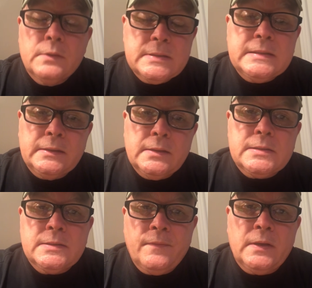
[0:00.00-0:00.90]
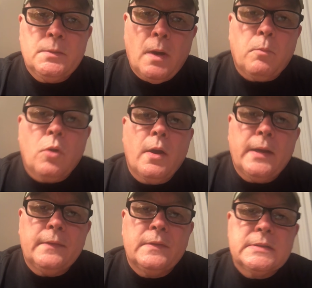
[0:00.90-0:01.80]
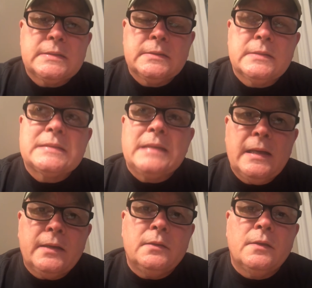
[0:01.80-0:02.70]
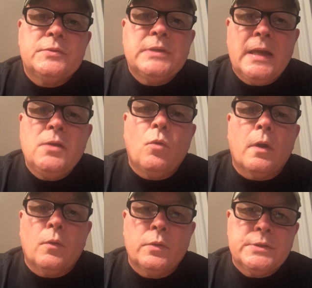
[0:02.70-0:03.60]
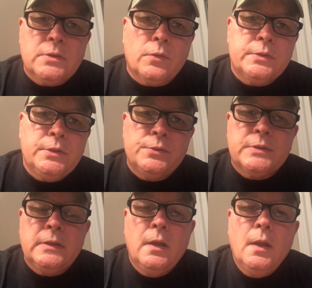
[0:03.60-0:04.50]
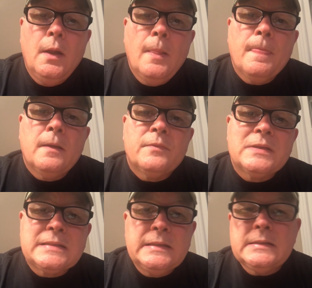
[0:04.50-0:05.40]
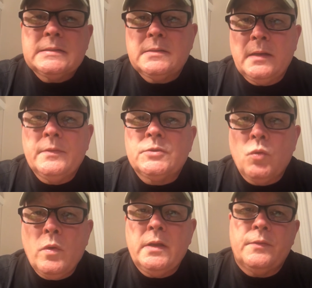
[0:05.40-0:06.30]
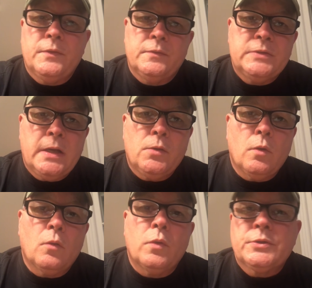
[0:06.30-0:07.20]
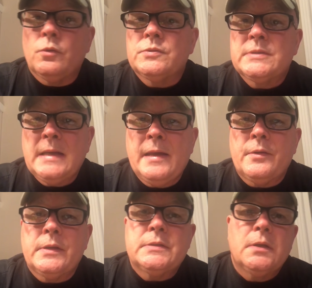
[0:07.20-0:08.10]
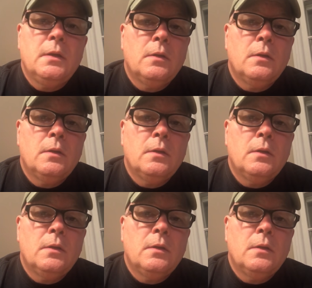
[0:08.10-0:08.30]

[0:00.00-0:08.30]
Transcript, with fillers: the sickness is affecting my brain. This The 2nd of January, which is on a Tuesday, the 6th and the 20th of January, which are on Saturdays.